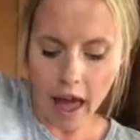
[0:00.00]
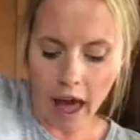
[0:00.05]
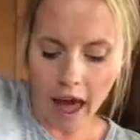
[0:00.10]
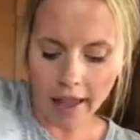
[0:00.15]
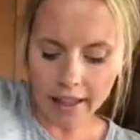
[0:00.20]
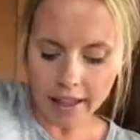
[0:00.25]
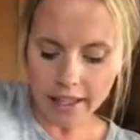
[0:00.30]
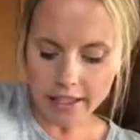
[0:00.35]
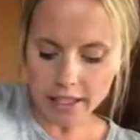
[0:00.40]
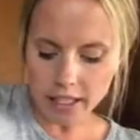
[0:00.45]

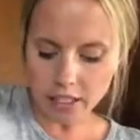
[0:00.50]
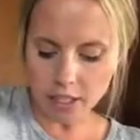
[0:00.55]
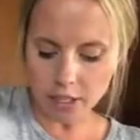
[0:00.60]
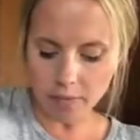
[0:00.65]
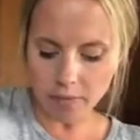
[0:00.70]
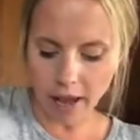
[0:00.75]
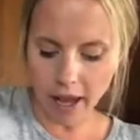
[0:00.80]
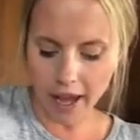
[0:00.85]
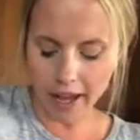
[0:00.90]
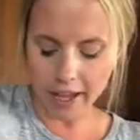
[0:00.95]
I like to do
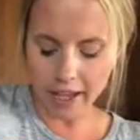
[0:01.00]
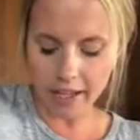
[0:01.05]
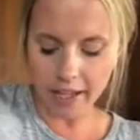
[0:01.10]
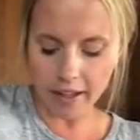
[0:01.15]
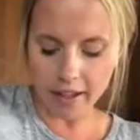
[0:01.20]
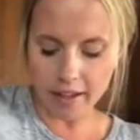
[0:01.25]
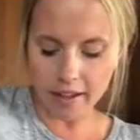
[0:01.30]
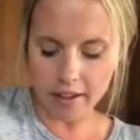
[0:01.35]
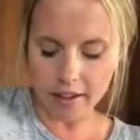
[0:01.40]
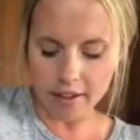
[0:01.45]

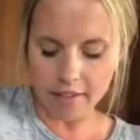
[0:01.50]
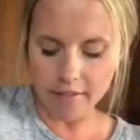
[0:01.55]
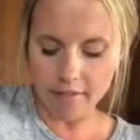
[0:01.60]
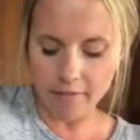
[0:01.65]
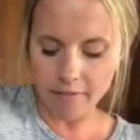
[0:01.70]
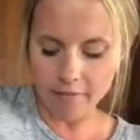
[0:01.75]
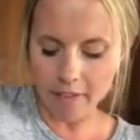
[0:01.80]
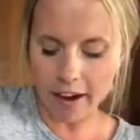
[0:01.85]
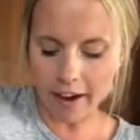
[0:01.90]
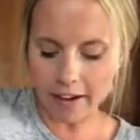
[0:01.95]
mine
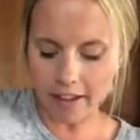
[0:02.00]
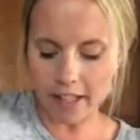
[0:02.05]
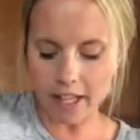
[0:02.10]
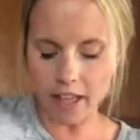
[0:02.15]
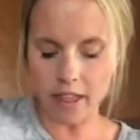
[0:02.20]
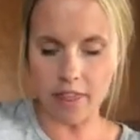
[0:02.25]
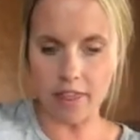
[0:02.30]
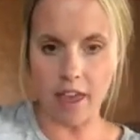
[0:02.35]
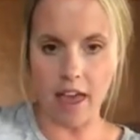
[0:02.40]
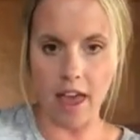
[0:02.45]

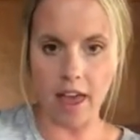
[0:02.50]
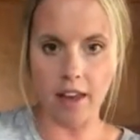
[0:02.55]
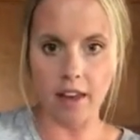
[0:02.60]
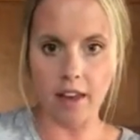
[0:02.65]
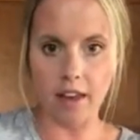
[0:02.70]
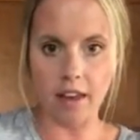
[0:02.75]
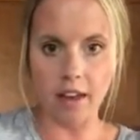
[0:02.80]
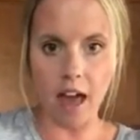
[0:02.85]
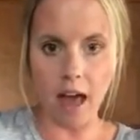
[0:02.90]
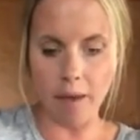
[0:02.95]
fairly
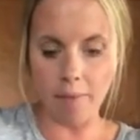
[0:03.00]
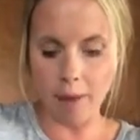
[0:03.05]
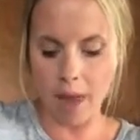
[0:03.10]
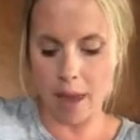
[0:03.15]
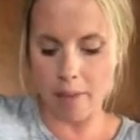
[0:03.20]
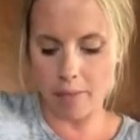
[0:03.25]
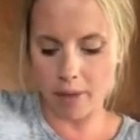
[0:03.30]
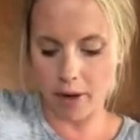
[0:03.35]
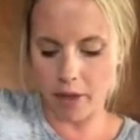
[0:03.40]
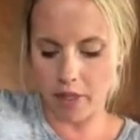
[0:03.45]
thin, not
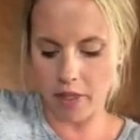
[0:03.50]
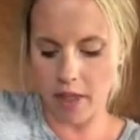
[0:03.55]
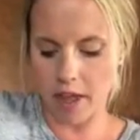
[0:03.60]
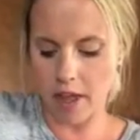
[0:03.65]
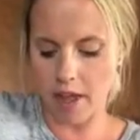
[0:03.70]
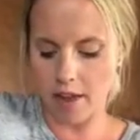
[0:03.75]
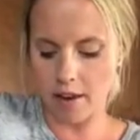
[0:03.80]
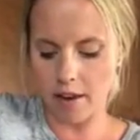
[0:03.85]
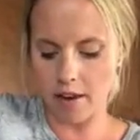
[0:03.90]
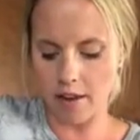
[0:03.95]
paper
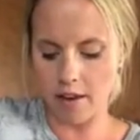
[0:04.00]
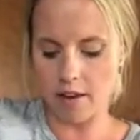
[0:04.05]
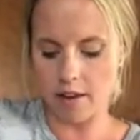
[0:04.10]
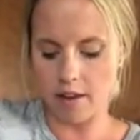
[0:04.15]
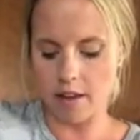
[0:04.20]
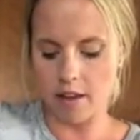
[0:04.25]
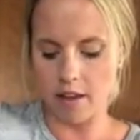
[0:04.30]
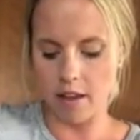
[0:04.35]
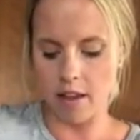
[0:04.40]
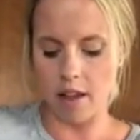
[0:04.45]
thin,
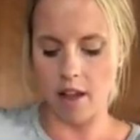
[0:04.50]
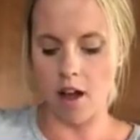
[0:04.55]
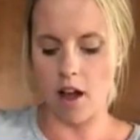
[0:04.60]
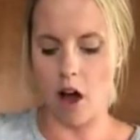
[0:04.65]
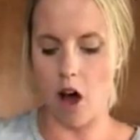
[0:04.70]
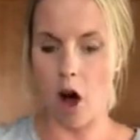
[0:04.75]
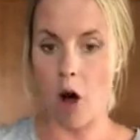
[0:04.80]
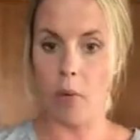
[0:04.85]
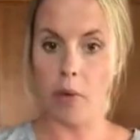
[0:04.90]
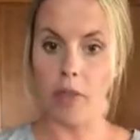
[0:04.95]

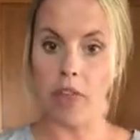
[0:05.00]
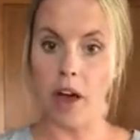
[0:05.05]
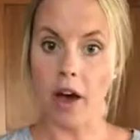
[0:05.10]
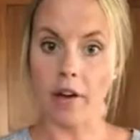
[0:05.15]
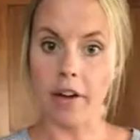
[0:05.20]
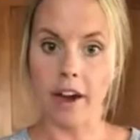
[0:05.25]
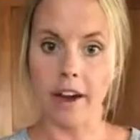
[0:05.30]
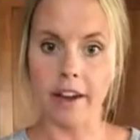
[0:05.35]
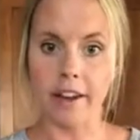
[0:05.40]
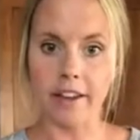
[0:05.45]
all
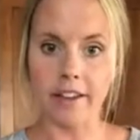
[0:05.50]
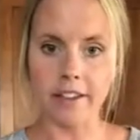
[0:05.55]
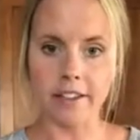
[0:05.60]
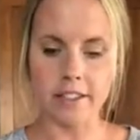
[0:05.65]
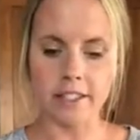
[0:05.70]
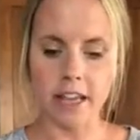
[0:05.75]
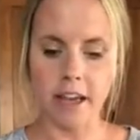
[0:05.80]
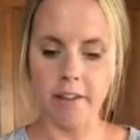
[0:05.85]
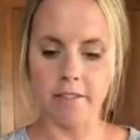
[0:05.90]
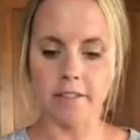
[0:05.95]
without cutting
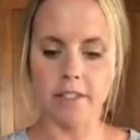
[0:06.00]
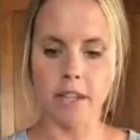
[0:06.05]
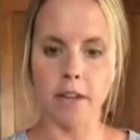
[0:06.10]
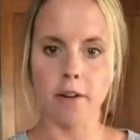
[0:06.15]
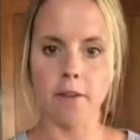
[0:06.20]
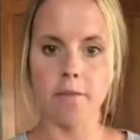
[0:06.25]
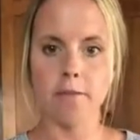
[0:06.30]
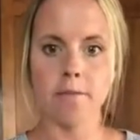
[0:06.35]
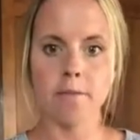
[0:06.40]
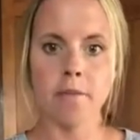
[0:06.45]
yourself.
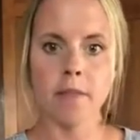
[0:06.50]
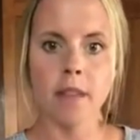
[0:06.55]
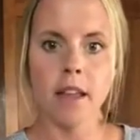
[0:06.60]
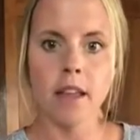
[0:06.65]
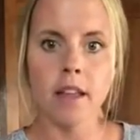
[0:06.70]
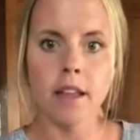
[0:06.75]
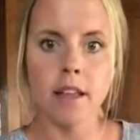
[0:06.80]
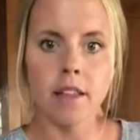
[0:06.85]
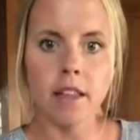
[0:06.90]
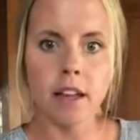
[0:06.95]
So
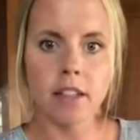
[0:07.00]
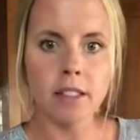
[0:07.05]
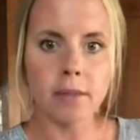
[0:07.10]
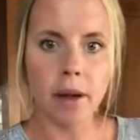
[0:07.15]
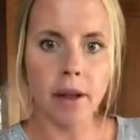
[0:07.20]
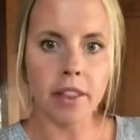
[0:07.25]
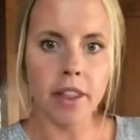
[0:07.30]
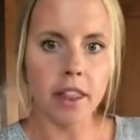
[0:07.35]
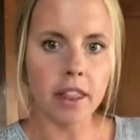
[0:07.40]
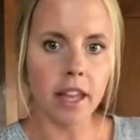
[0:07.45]
there's
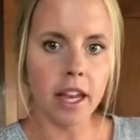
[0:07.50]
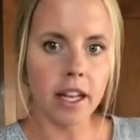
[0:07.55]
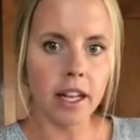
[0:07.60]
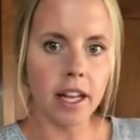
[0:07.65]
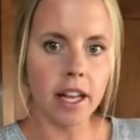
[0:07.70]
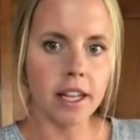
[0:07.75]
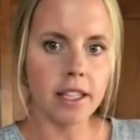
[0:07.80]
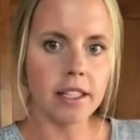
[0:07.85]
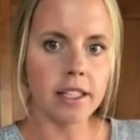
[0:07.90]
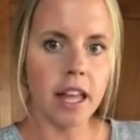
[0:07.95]
about the
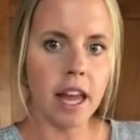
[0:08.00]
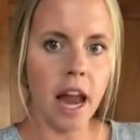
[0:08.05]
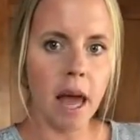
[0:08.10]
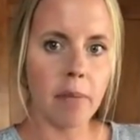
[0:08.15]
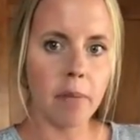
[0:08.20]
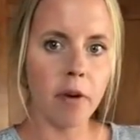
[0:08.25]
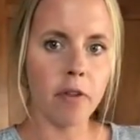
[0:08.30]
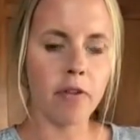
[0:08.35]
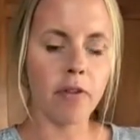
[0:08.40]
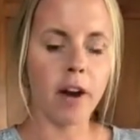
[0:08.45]
thickness that
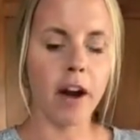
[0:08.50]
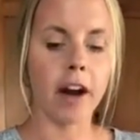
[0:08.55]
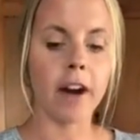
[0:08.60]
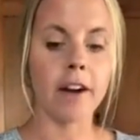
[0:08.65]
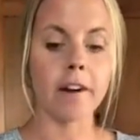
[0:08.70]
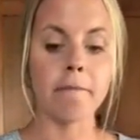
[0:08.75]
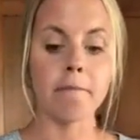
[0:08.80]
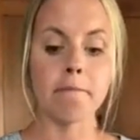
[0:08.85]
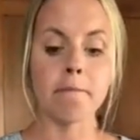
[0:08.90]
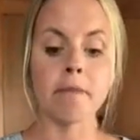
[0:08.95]
I
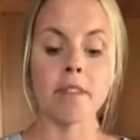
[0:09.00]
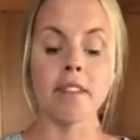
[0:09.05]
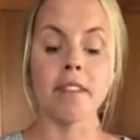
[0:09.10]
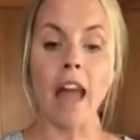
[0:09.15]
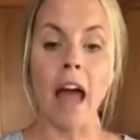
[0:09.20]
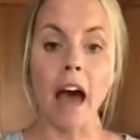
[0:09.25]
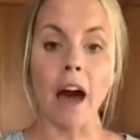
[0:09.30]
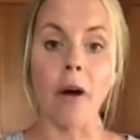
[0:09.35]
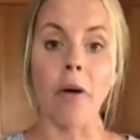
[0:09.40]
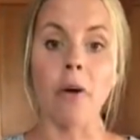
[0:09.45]
prefer.
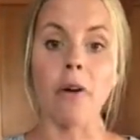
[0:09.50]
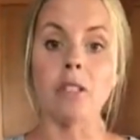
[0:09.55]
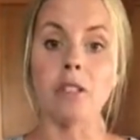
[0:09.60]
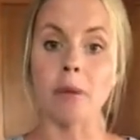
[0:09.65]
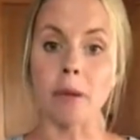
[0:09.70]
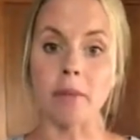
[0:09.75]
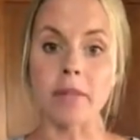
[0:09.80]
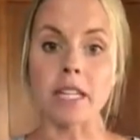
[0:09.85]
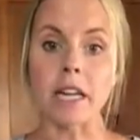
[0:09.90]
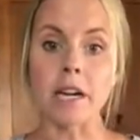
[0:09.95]
Now,
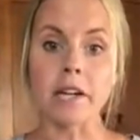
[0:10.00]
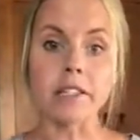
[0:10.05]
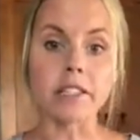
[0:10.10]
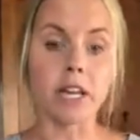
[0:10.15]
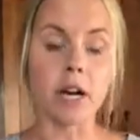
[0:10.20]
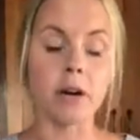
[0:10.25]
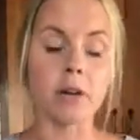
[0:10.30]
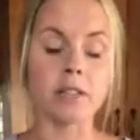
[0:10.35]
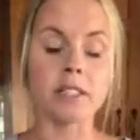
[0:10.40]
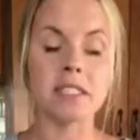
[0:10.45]
sweet potato
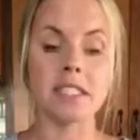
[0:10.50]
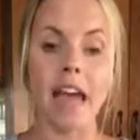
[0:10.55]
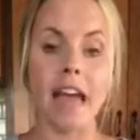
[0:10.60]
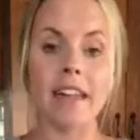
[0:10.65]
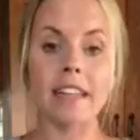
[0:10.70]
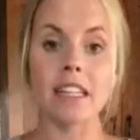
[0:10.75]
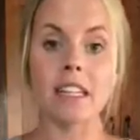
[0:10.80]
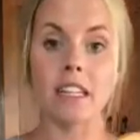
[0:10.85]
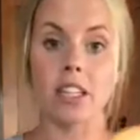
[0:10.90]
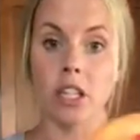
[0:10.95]
toast,
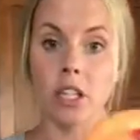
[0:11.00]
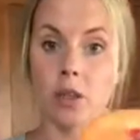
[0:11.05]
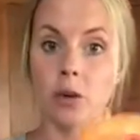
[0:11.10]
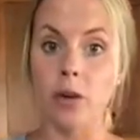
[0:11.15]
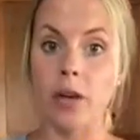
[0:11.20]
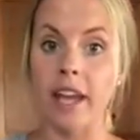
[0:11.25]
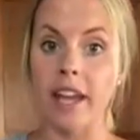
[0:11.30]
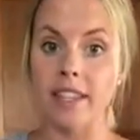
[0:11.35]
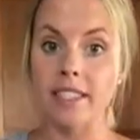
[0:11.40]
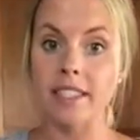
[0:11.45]
technically
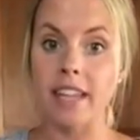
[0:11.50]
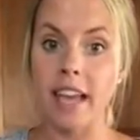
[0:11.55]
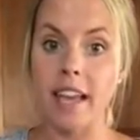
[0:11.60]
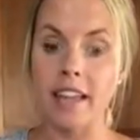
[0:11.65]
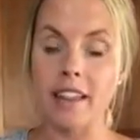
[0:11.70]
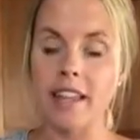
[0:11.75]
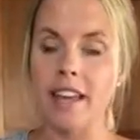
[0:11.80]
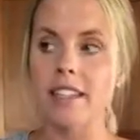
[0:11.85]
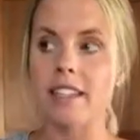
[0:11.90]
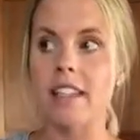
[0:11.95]
you can
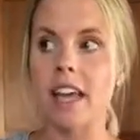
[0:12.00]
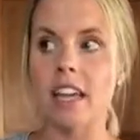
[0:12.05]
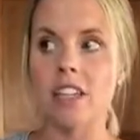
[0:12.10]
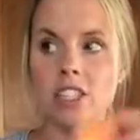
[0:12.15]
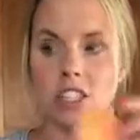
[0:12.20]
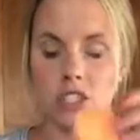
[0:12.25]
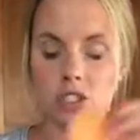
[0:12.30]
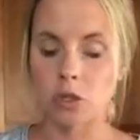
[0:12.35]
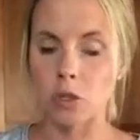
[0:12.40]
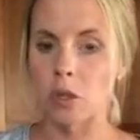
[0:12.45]
take this and
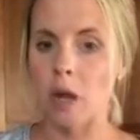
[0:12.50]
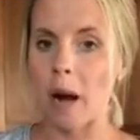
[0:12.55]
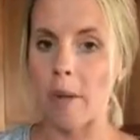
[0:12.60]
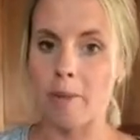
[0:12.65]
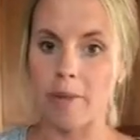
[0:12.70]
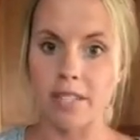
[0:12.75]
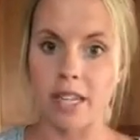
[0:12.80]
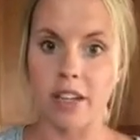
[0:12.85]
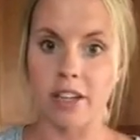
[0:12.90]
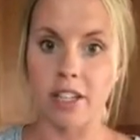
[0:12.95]
just
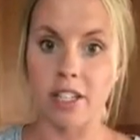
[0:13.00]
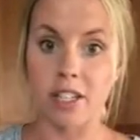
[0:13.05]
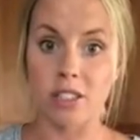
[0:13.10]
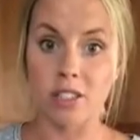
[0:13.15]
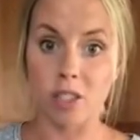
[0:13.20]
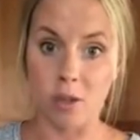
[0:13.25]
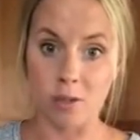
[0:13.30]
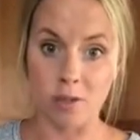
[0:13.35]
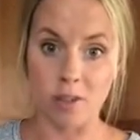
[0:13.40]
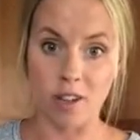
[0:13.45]
drop it down in your
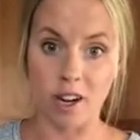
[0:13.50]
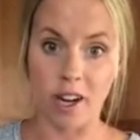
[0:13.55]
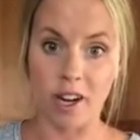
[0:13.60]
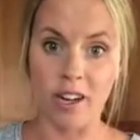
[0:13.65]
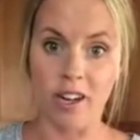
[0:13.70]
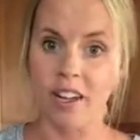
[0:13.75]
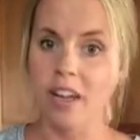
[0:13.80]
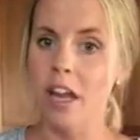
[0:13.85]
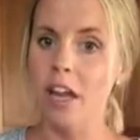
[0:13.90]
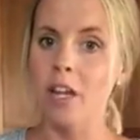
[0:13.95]

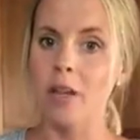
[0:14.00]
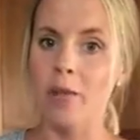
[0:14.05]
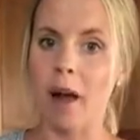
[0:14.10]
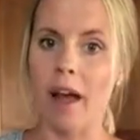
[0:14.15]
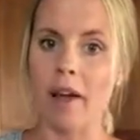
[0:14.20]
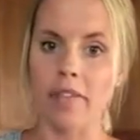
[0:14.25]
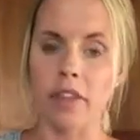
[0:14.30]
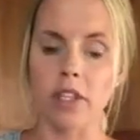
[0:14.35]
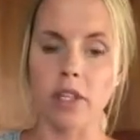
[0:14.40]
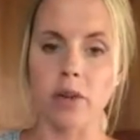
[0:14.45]
toaster. You
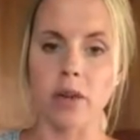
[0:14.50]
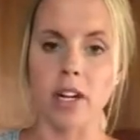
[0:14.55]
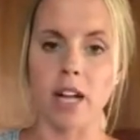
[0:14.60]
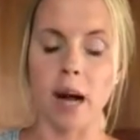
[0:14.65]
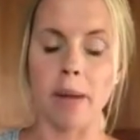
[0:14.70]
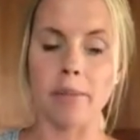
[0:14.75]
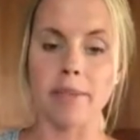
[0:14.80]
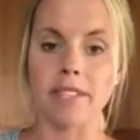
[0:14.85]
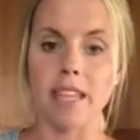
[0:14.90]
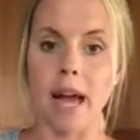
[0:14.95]
might have to do it a
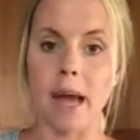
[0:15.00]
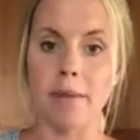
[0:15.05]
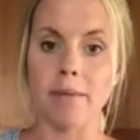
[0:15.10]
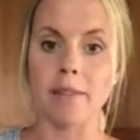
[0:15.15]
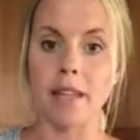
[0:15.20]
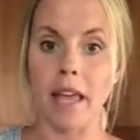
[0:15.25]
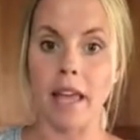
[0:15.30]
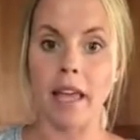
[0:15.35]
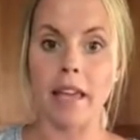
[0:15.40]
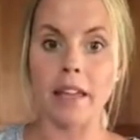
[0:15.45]
couple
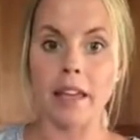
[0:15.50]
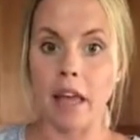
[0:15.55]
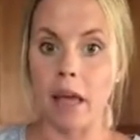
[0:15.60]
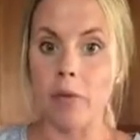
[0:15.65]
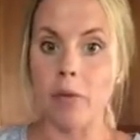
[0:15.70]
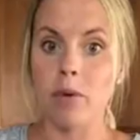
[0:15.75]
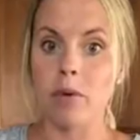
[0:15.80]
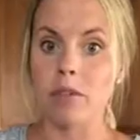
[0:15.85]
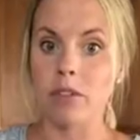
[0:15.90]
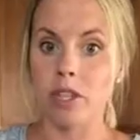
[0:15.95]
times and
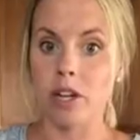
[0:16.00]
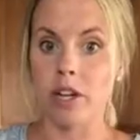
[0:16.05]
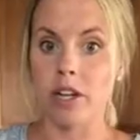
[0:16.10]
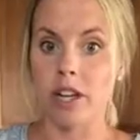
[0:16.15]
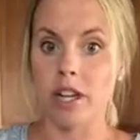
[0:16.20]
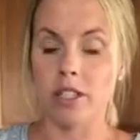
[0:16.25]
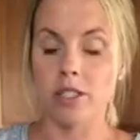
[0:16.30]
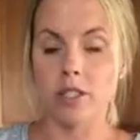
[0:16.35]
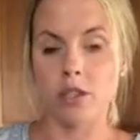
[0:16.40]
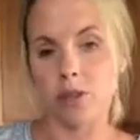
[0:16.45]
it will
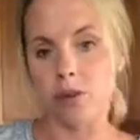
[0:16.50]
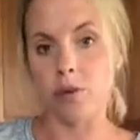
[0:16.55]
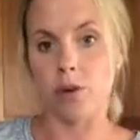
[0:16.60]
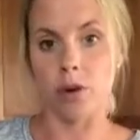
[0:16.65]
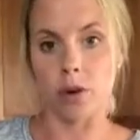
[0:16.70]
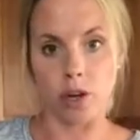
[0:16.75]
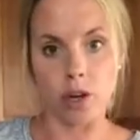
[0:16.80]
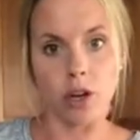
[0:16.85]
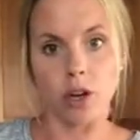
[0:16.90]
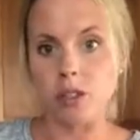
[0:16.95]
turn
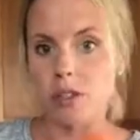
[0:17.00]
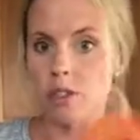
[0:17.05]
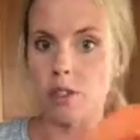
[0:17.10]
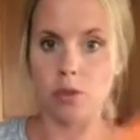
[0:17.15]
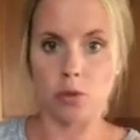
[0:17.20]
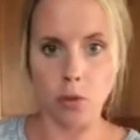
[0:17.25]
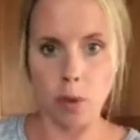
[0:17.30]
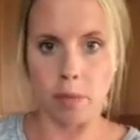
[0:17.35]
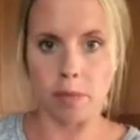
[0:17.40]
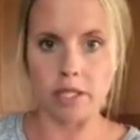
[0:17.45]
into cooked
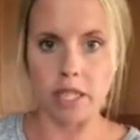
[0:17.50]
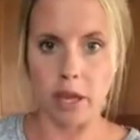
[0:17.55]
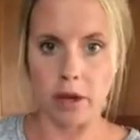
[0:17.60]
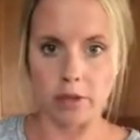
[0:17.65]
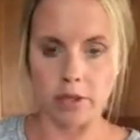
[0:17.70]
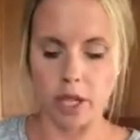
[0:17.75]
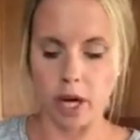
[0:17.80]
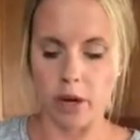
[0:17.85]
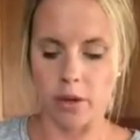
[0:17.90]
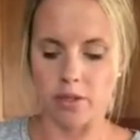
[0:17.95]
sweet
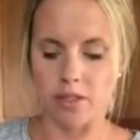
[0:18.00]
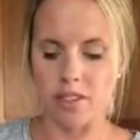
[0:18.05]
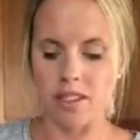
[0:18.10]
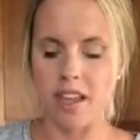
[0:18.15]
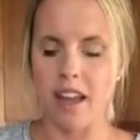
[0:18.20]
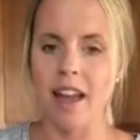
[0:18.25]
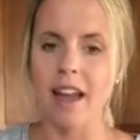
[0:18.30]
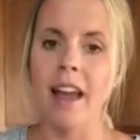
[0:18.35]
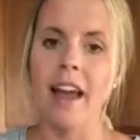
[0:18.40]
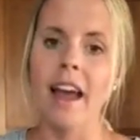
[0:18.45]
potato
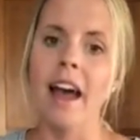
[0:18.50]
toast.